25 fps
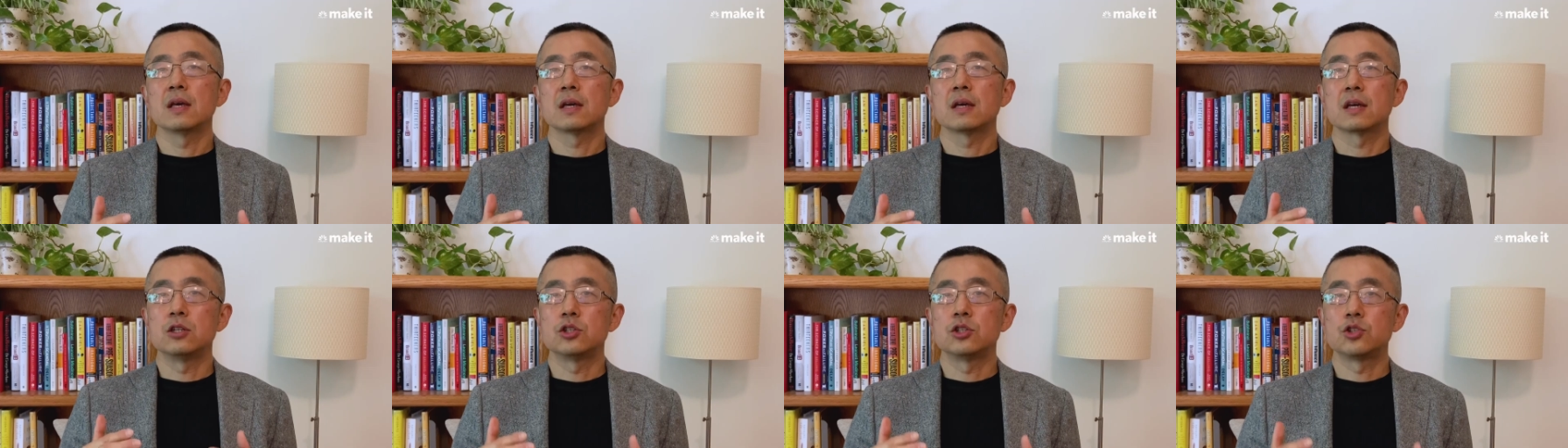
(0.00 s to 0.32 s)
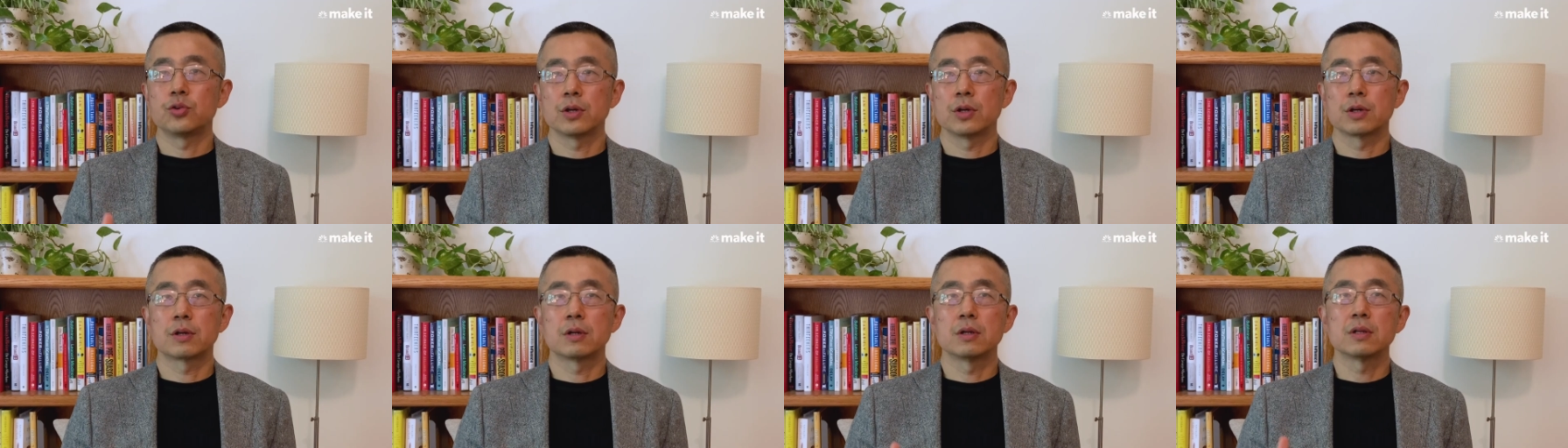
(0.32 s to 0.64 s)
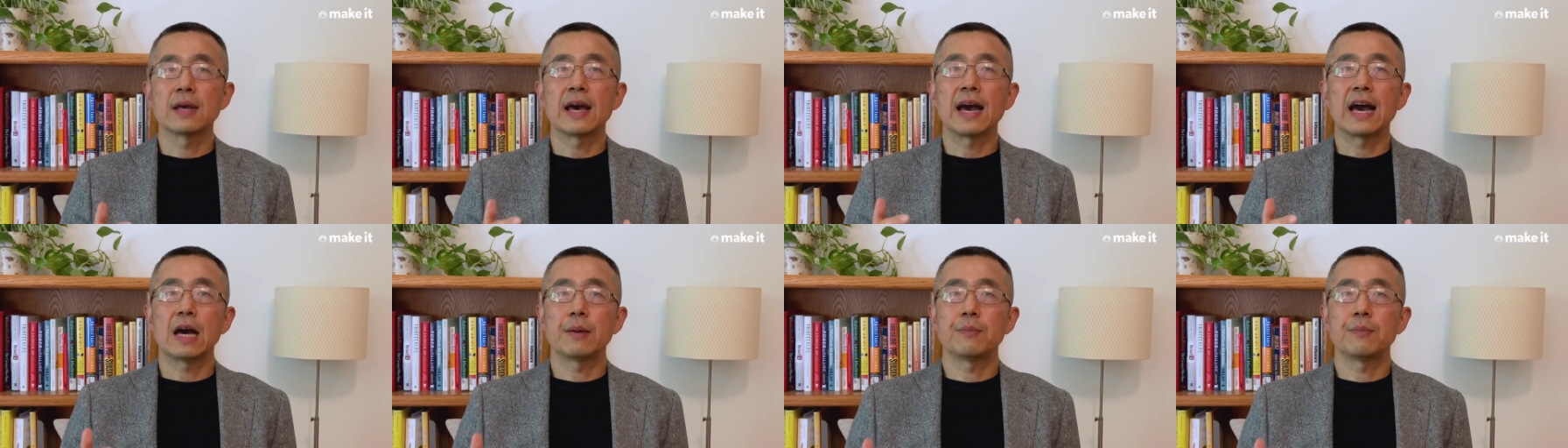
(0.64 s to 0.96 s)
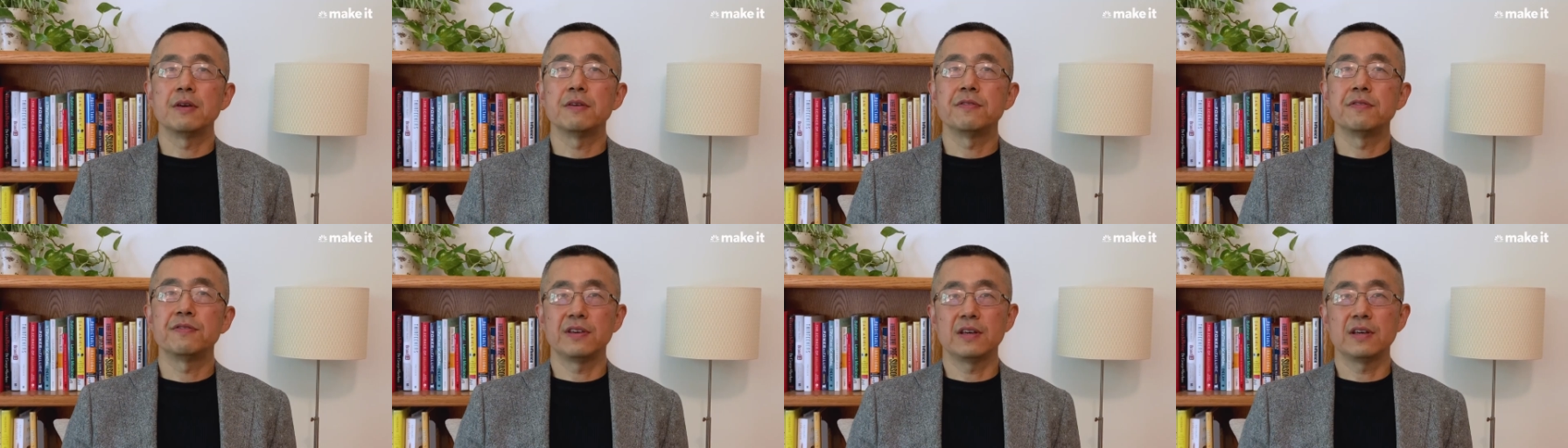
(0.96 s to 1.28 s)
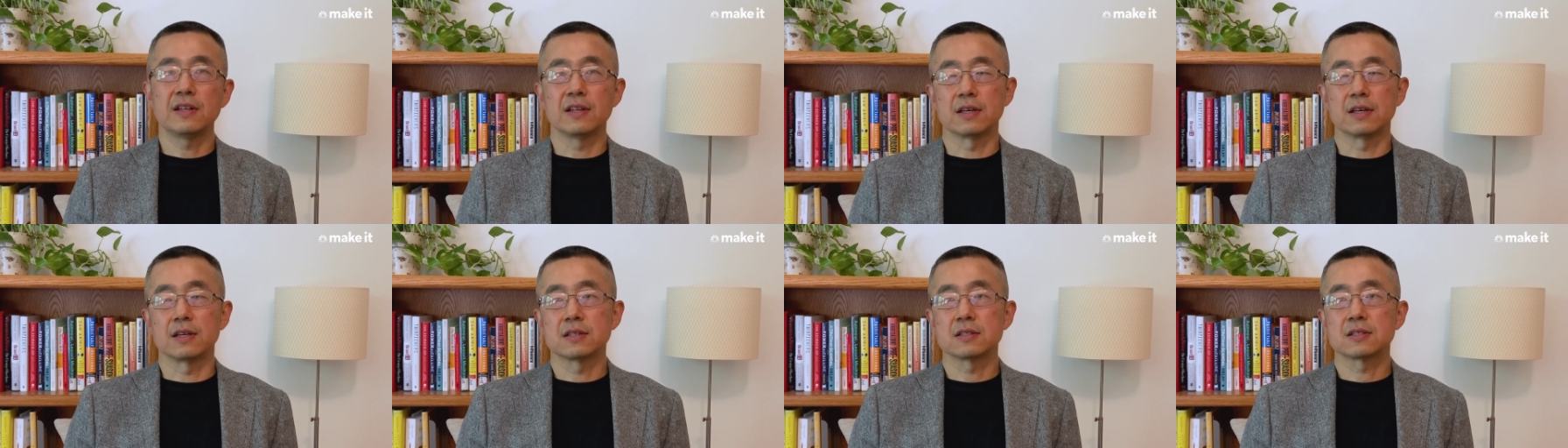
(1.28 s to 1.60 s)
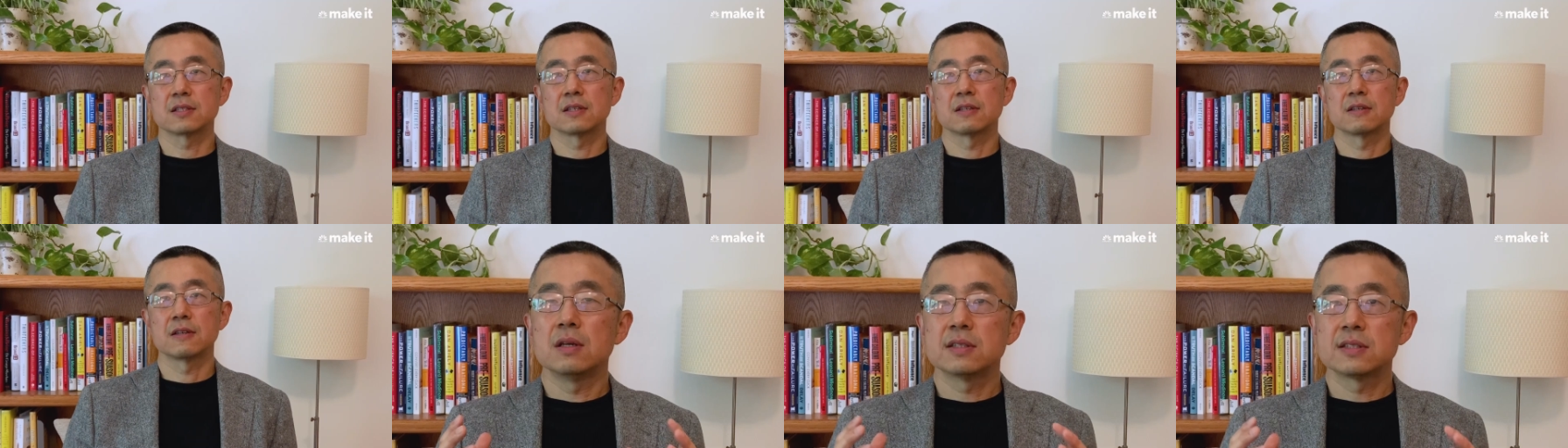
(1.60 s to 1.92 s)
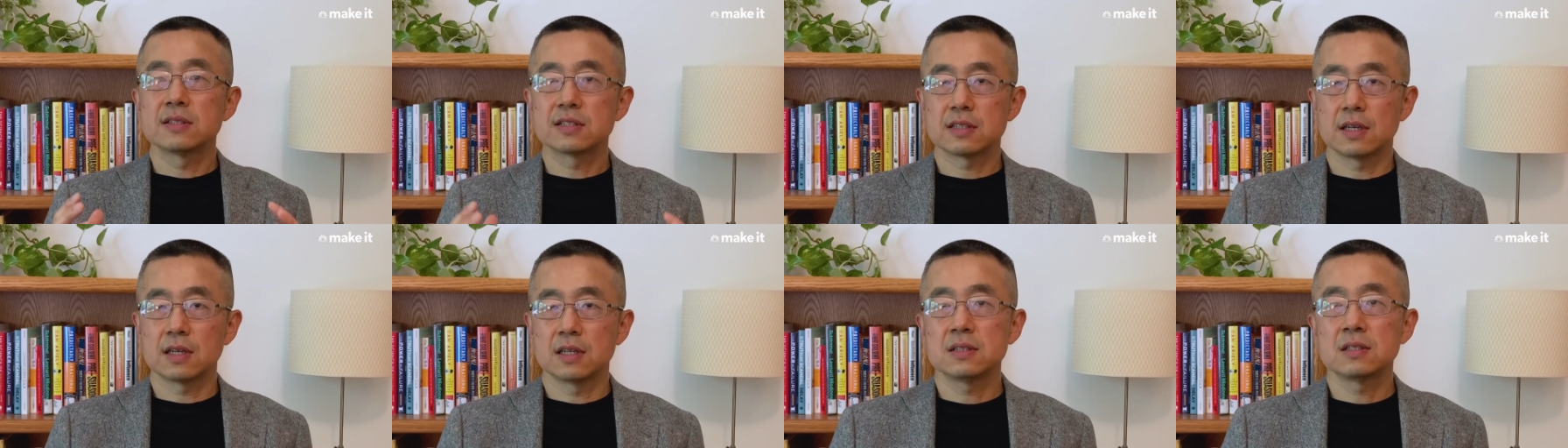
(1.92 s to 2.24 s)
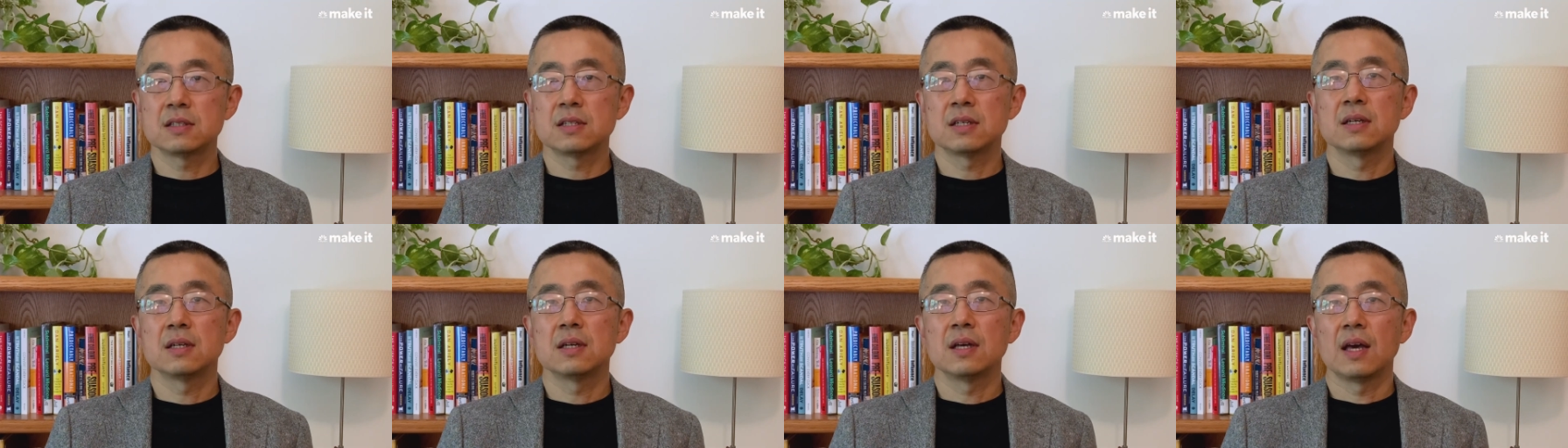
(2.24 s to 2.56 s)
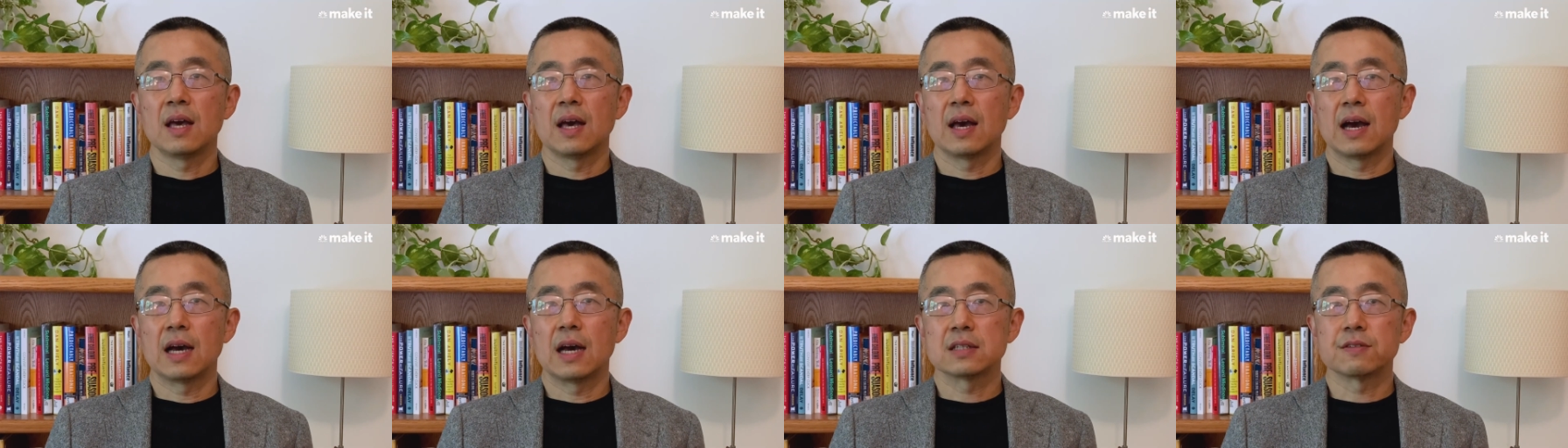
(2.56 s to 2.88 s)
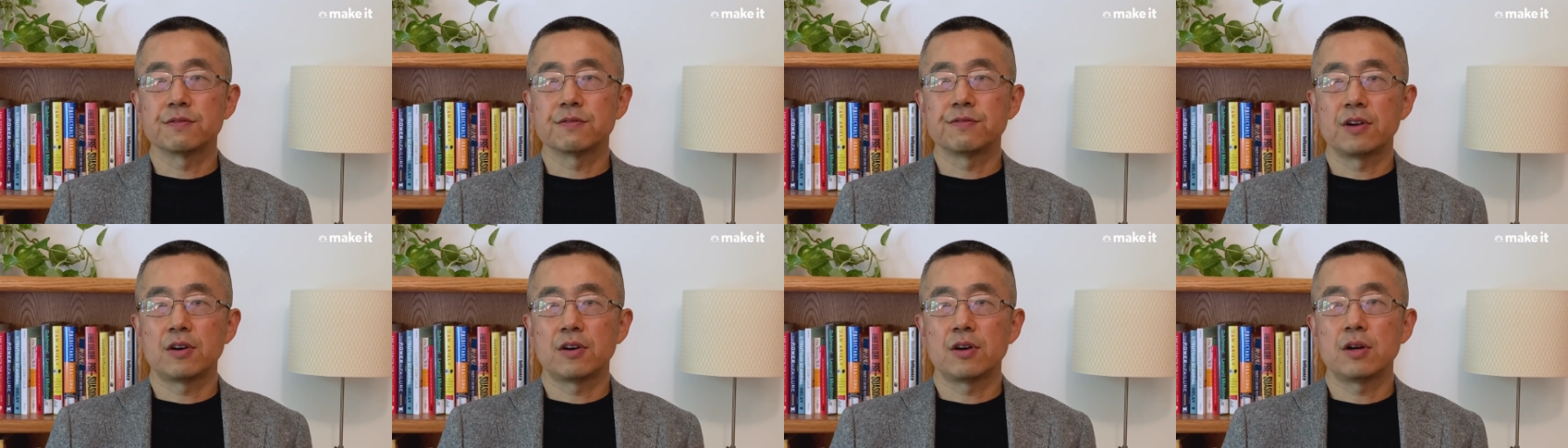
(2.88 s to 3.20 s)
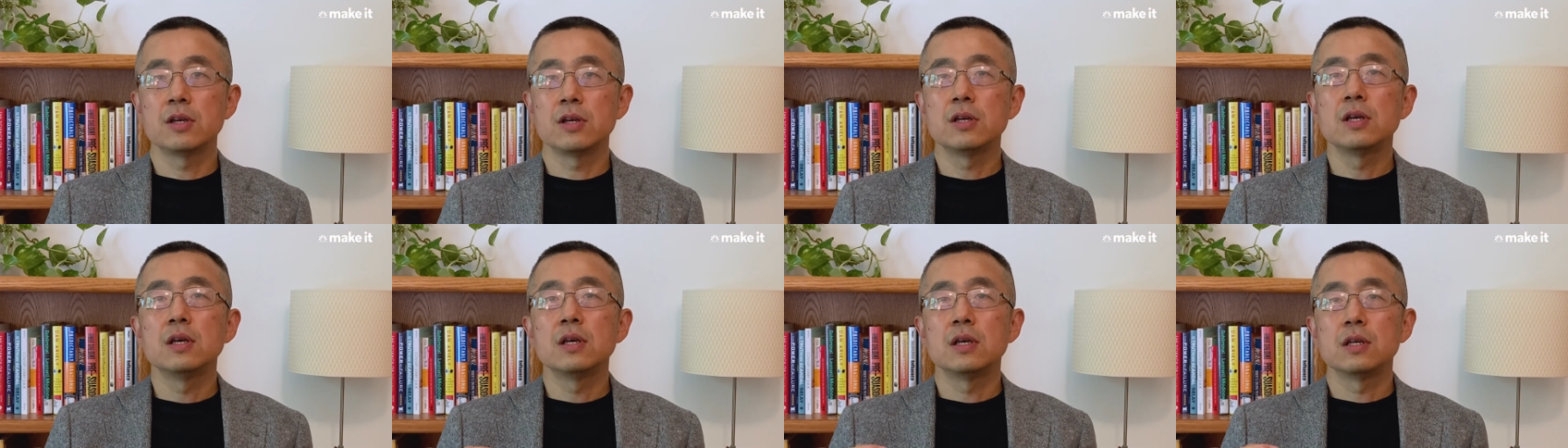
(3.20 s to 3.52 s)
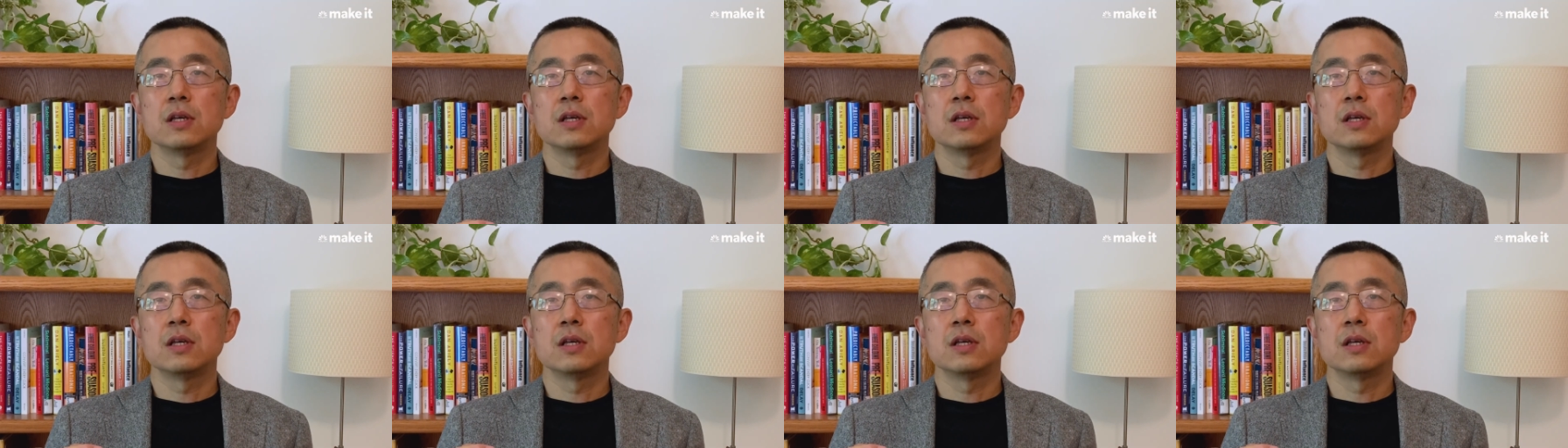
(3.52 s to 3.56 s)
can trigger happy feelings. Scent has a very